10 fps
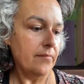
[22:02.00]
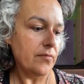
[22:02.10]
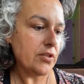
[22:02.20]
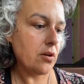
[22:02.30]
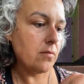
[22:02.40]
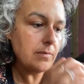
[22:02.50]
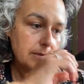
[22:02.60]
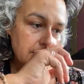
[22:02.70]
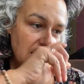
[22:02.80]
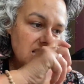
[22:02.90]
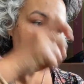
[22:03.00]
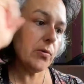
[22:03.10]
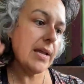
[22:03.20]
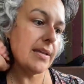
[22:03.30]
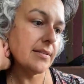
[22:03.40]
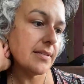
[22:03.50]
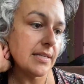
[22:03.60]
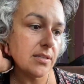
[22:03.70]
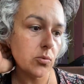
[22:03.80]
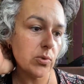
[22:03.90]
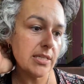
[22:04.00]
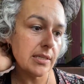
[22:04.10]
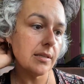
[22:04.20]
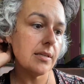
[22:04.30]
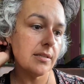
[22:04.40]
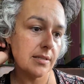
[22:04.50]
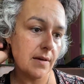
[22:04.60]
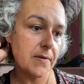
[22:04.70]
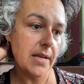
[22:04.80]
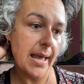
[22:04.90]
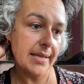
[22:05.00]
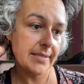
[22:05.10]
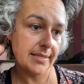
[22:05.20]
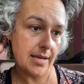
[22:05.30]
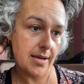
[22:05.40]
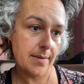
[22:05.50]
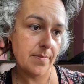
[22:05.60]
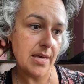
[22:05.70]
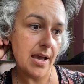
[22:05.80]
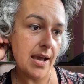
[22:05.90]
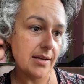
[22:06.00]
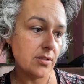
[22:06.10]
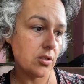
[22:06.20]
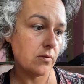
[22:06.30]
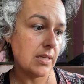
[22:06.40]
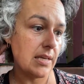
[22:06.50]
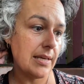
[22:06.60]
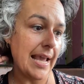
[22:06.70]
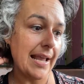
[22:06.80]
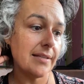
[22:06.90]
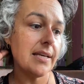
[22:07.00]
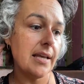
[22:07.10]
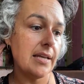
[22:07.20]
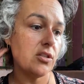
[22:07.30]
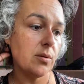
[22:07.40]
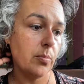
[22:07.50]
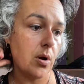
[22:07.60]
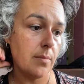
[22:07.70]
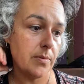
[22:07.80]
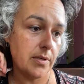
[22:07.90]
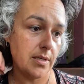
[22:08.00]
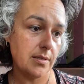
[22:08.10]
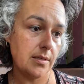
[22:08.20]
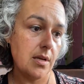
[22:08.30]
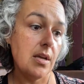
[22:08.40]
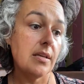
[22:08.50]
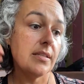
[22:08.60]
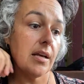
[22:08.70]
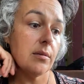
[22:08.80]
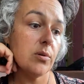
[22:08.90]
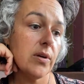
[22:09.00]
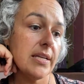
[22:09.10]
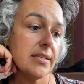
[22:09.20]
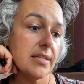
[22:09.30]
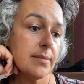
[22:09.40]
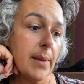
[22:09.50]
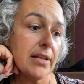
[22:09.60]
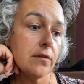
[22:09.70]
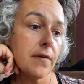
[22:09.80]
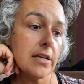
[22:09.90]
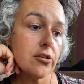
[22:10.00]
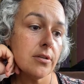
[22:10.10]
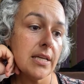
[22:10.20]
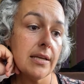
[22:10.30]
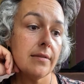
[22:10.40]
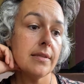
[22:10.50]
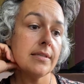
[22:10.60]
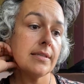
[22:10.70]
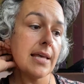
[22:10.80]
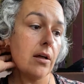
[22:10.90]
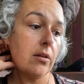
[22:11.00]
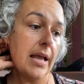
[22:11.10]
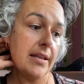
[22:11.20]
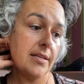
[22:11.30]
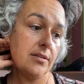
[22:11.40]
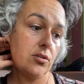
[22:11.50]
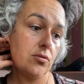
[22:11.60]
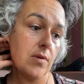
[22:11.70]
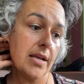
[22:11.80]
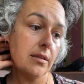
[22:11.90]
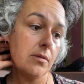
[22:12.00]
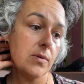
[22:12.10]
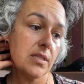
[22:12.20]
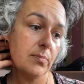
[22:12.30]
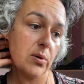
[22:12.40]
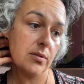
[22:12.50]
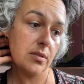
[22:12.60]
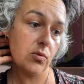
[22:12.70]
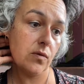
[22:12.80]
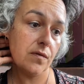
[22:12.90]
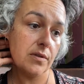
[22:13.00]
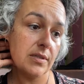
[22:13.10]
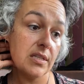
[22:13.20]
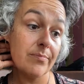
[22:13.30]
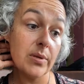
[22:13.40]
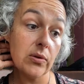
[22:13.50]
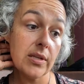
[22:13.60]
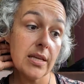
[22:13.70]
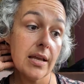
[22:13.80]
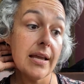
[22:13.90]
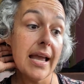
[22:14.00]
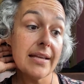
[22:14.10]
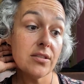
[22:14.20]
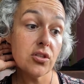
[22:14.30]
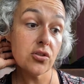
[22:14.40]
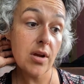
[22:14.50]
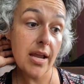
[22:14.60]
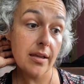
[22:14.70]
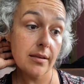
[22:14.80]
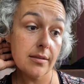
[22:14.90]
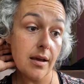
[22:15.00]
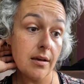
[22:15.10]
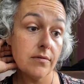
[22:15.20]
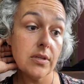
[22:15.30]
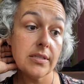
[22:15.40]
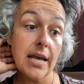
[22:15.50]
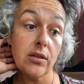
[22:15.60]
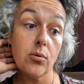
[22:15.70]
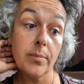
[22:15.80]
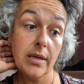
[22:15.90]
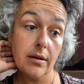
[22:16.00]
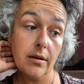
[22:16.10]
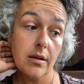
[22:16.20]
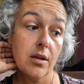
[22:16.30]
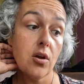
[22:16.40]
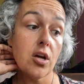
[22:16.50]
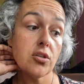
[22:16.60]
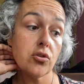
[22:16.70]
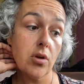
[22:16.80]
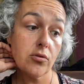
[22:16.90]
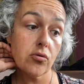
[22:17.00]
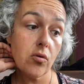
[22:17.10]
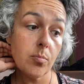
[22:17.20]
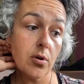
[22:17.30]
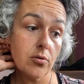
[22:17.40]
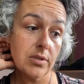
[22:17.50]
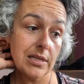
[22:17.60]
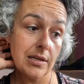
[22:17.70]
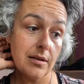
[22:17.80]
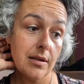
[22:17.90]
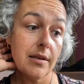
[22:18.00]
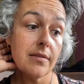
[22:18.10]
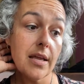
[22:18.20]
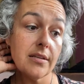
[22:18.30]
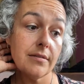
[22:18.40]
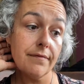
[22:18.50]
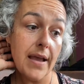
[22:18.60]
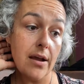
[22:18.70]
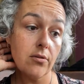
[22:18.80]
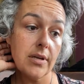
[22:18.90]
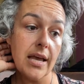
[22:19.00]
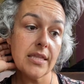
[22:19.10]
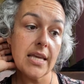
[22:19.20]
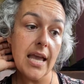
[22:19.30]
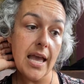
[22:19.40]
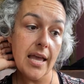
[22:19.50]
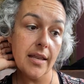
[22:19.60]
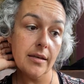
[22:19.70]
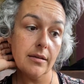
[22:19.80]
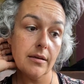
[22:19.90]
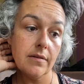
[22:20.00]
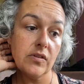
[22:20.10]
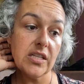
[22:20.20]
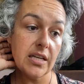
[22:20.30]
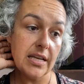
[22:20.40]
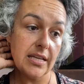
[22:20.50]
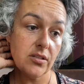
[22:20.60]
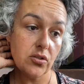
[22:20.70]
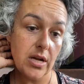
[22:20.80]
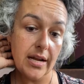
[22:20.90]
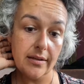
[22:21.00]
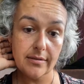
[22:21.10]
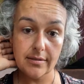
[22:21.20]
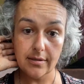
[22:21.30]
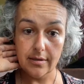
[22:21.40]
So, telomerase is a recently discovered enzyme that has unique anti-aging properties. Telomerase is manufactured in the cell and is directly responsible for the stability and strength of telomere, a structural protein that is found at the end of DNA strands.